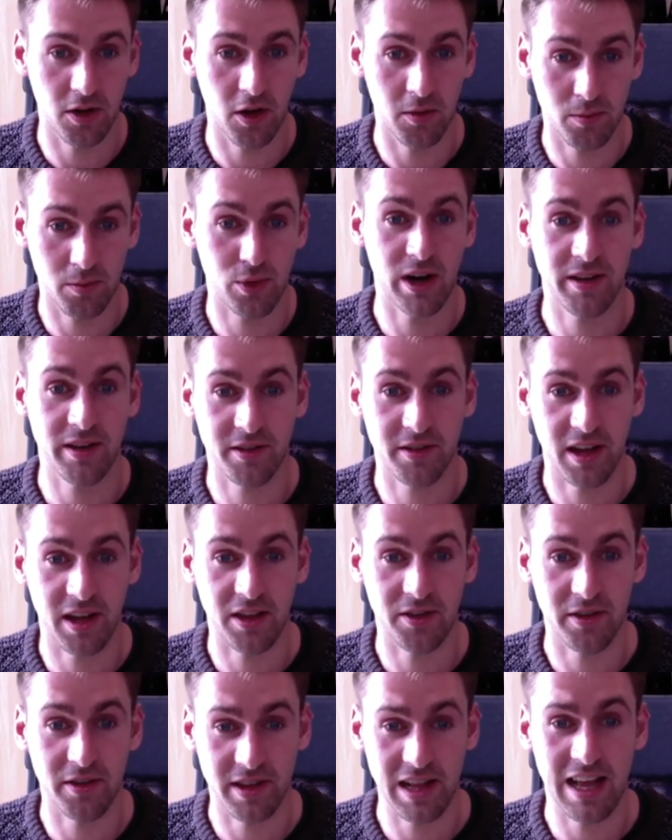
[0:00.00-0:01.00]

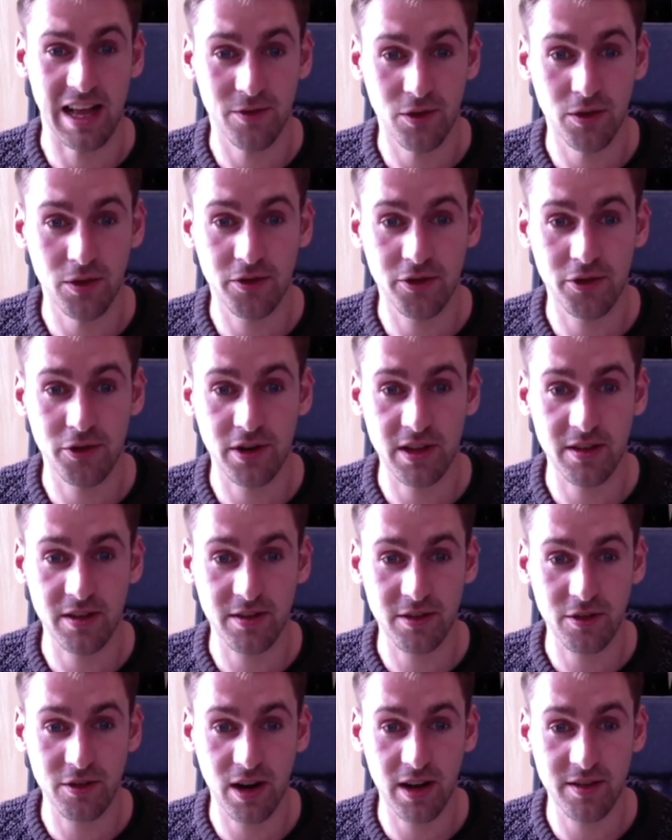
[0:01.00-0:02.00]
unprecedented levels during this
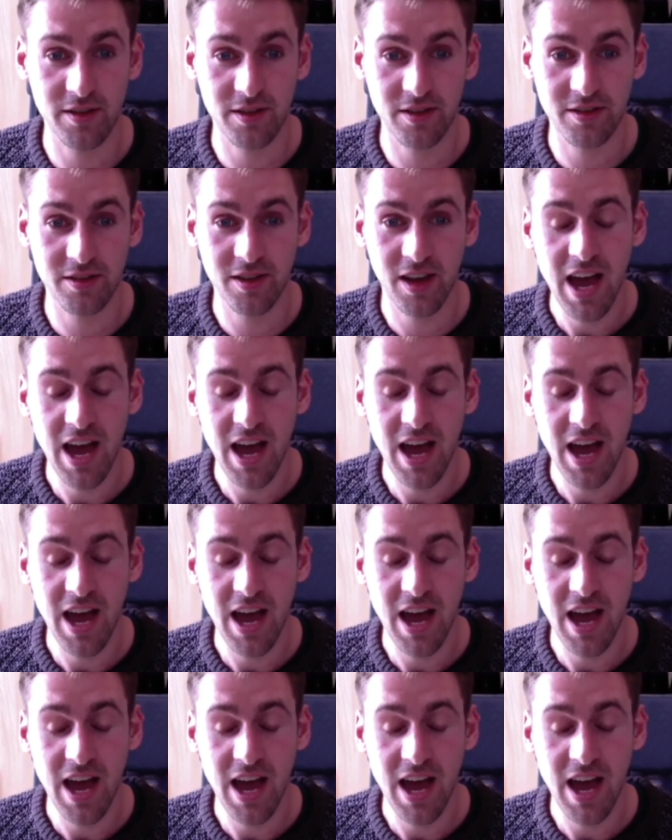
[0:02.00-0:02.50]
crisis.